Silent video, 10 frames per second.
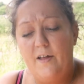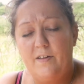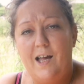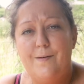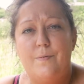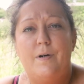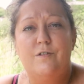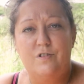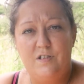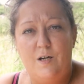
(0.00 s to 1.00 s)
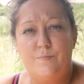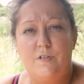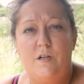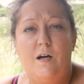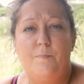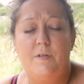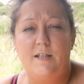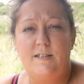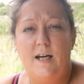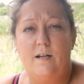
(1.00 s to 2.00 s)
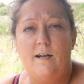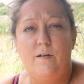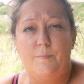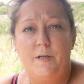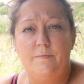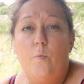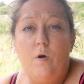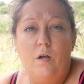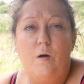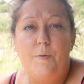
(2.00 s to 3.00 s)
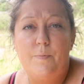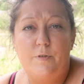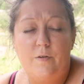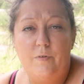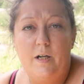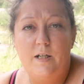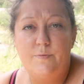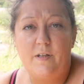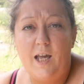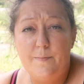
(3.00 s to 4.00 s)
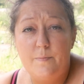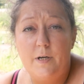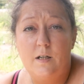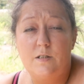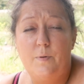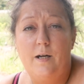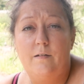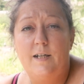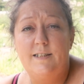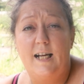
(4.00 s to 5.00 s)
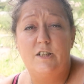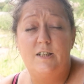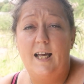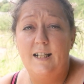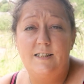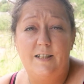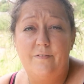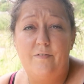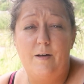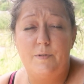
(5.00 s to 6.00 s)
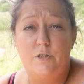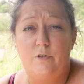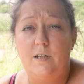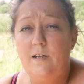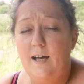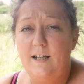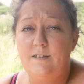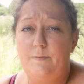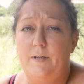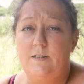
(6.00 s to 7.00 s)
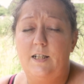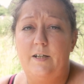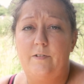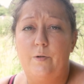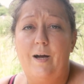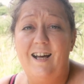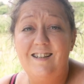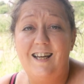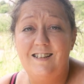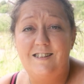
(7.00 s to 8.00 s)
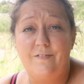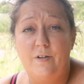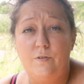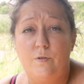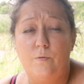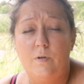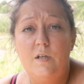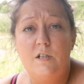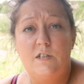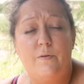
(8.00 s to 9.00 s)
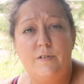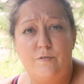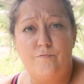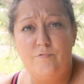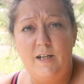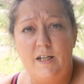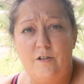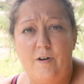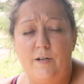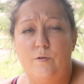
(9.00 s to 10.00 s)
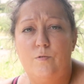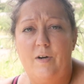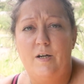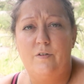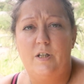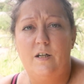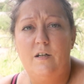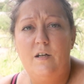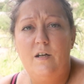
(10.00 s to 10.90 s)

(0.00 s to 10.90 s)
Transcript: and the chamomile just helps to calm things down a little bit. What a lot of people don't realise with chamomile as well is actually anti-inflammatory, antibacterial and antifungal. So it's a really great all-rounder.